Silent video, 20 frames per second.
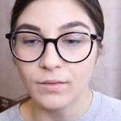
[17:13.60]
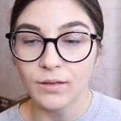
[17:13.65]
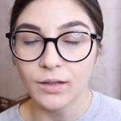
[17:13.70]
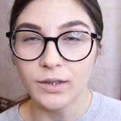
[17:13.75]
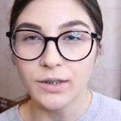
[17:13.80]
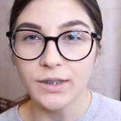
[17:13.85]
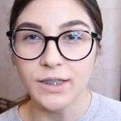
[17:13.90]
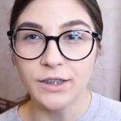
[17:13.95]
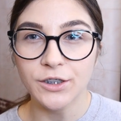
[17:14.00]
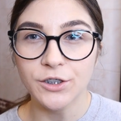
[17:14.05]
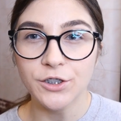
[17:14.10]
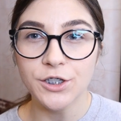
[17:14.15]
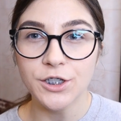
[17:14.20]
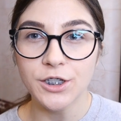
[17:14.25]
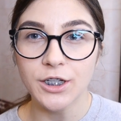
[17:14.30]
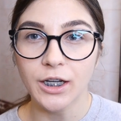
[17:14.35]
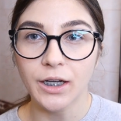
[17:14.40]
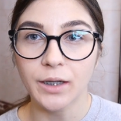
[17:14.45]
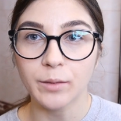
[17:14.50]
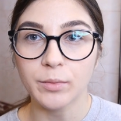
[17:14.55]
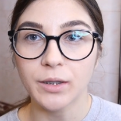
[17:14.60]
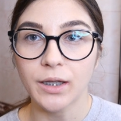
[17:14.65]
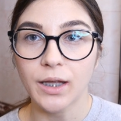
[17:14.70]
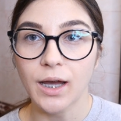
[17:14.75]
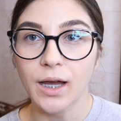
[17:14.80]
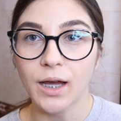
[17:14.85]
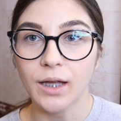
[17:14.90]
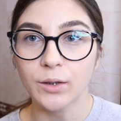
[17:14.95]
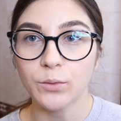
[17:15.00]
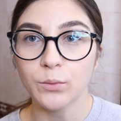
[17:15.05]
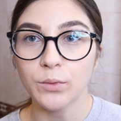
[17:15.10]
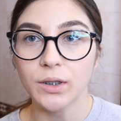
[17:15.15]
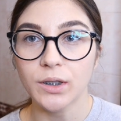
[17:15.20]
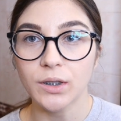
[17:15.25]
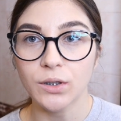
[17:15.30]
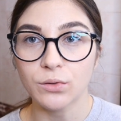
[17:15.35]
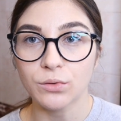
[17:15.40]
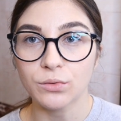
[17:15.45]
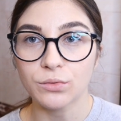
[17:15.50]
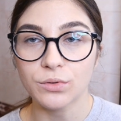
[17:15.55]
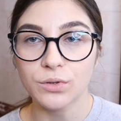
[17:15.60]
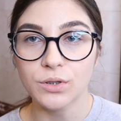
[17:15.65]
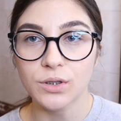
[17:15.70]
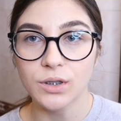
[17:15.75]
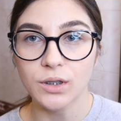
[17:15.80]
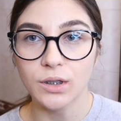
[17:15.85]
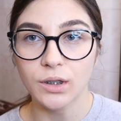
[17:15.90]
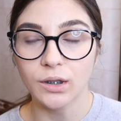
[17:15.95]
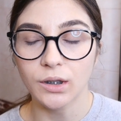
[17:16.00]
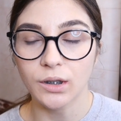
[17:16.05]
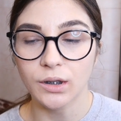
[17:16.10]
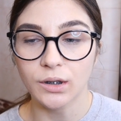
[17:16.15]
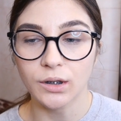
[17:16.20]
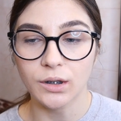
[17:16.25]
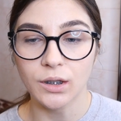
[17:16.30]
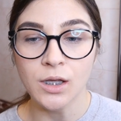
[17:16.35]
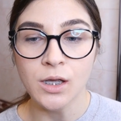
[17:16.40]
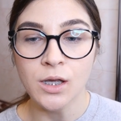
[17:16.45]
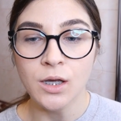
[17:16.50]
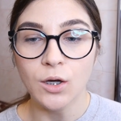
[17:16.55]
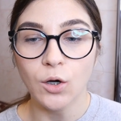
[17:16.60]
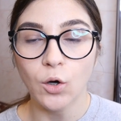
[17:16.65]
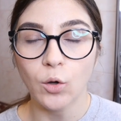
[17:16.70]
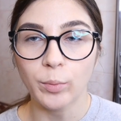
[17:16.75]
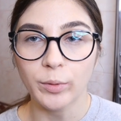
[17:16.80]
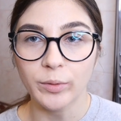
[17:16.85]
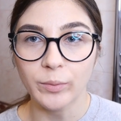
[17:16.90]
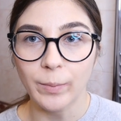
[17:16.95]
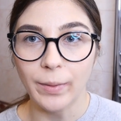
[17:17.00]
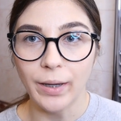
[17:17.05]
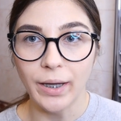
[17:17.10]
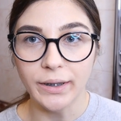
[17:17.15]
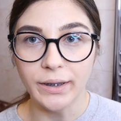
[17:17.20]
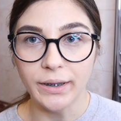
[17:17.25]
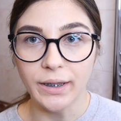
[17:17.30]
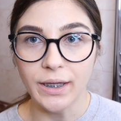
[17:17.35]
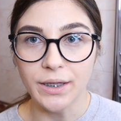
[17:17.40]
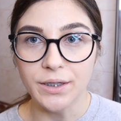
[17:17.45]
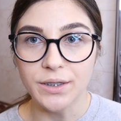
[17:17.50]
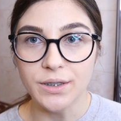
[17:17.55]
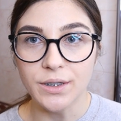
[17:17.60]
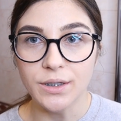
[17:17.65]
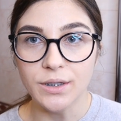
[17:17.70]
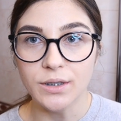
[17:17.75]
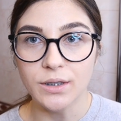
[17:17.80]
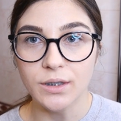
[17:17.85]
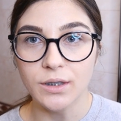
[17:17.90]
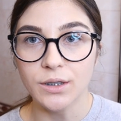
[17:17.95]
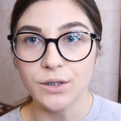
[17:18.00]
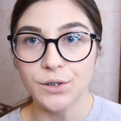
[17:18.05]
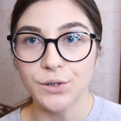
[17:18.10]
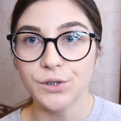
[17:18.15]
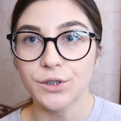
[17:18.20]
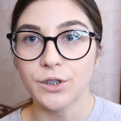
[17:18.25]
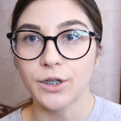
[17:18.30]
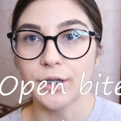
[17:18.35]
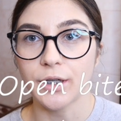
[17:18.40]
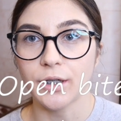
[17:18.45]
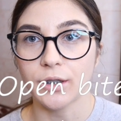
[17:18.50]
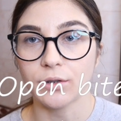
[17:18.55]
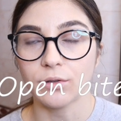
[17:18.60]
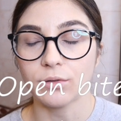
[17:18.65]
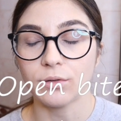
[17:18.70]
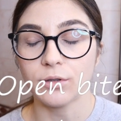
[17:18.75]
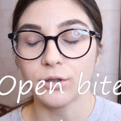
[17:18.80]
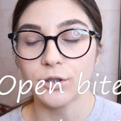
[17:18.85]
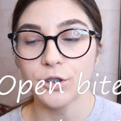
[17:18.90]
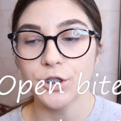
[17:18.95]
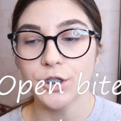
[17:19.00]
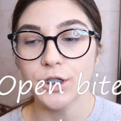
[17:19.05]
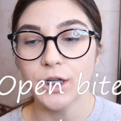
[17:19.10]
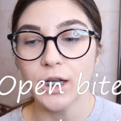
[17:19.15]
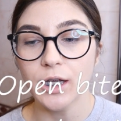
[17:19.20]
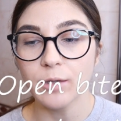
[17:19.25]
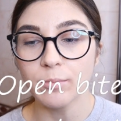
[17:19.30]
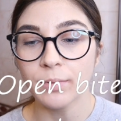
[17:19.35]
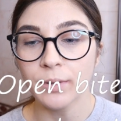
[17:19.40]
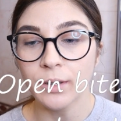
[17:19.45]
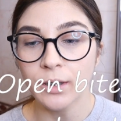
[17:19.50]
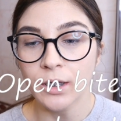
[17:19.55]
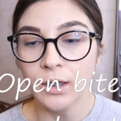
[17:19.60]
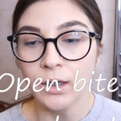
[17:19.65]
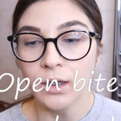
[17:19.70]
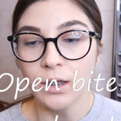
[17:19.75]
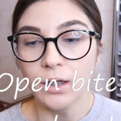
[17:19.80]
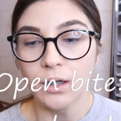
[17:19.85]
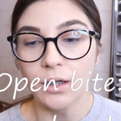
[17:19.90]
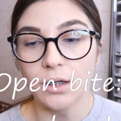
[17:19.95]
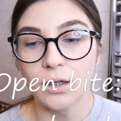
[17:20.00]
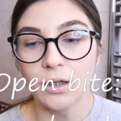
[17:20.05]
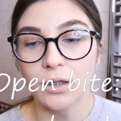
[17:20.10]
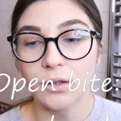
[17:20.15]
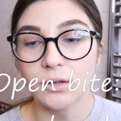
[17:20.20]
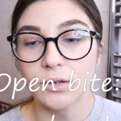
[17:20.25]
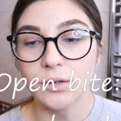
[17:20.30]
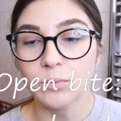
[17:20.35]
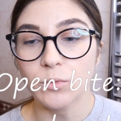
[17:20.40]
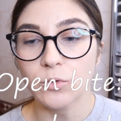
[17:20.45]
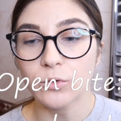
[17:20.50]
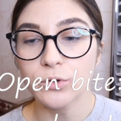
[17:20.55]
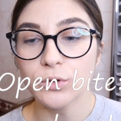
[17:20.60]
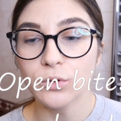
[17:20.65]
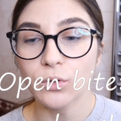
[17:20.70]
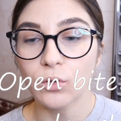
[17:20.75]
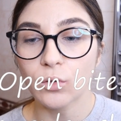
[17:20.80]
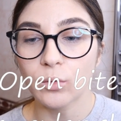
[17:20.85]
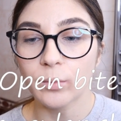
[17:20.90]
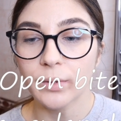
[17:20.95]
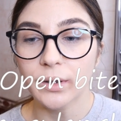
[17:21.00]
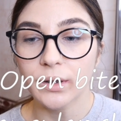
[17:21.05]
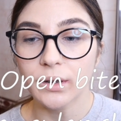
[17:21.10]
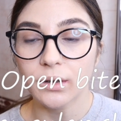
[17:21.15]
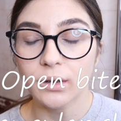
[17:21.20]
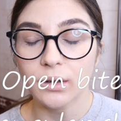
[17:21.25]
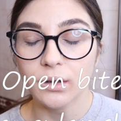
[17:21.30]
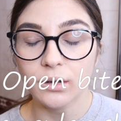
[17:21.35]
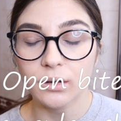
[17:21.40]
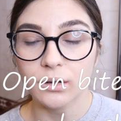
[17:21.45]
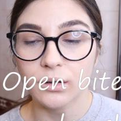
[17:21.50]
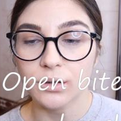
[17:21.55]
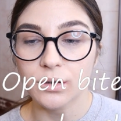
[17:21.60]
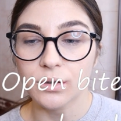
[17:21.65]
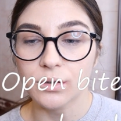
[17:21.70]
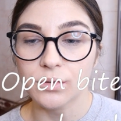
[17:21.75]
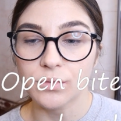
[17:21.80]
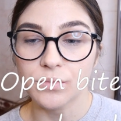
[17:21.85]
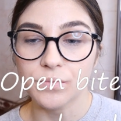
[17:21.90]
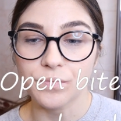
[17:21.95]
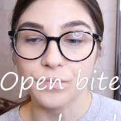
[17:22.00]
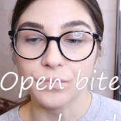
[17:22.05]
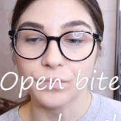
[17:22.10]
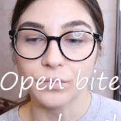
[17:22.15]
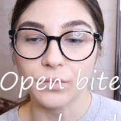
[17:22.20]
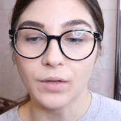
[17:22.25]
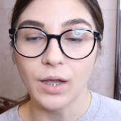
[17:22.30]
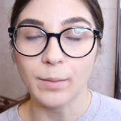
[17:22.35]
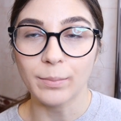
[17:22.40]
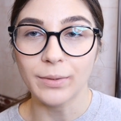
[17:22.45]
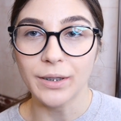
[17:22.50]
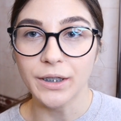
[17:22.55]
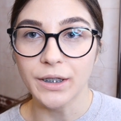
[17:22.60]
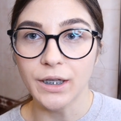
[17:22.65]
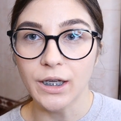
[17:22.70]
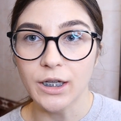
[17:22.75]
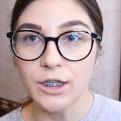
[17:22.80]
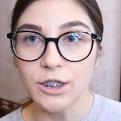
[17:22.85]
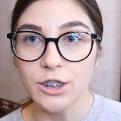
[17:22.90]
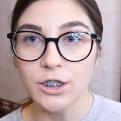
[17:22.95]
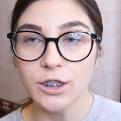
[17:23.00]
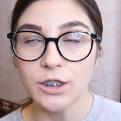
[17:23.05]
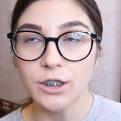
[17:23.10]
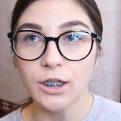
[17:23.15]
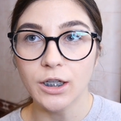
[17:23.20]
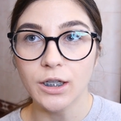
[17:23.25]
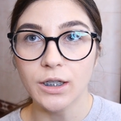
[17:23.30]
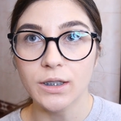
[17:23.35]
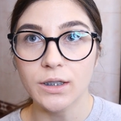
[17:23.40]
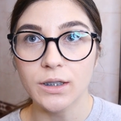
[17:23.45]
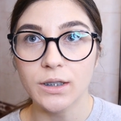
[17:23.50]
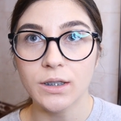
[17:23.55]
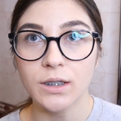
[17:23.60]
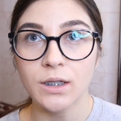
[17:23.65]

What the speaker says: The other shape that we use in open bite cases is triangular shape. The most common application is